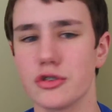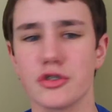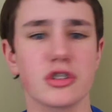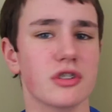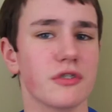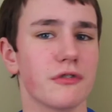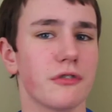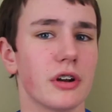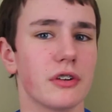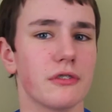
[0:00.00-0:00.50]
So
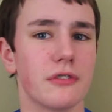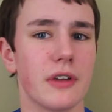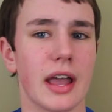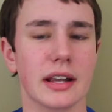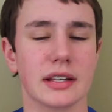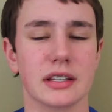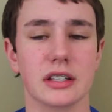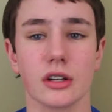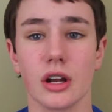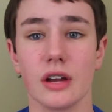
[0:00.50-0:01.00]
just a fun
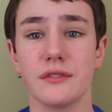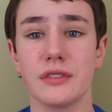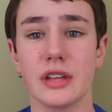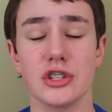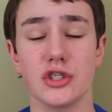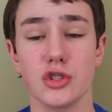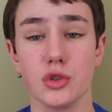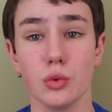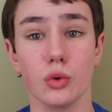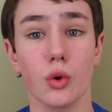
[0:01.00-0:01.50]
fact here, if they
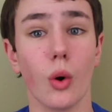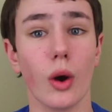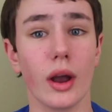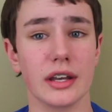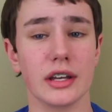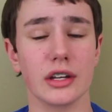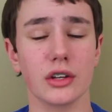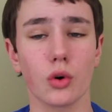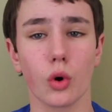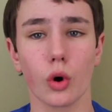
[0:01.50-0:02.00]
do go
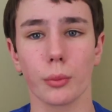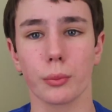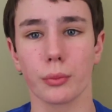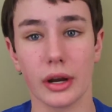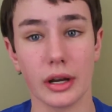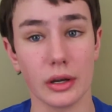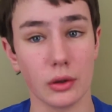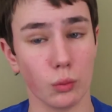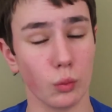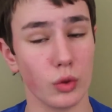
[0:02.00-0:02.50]
ahead and
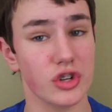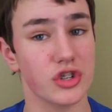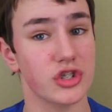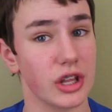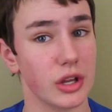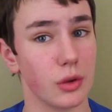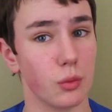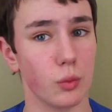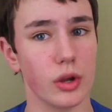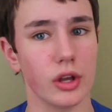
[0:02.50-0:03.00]
incorporate, which
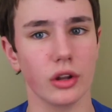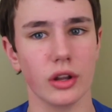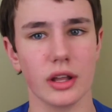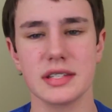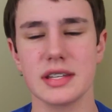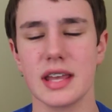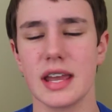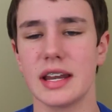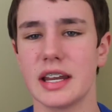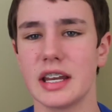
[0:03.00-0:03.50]
they will,
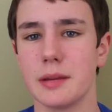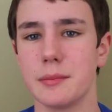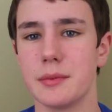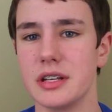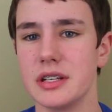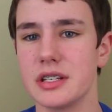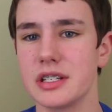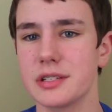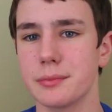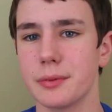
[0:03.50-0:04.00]
a
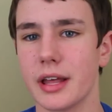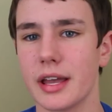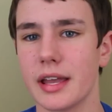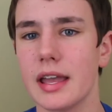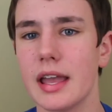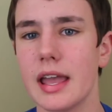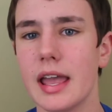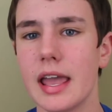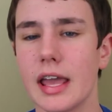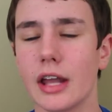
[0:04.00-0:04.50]
1080p display,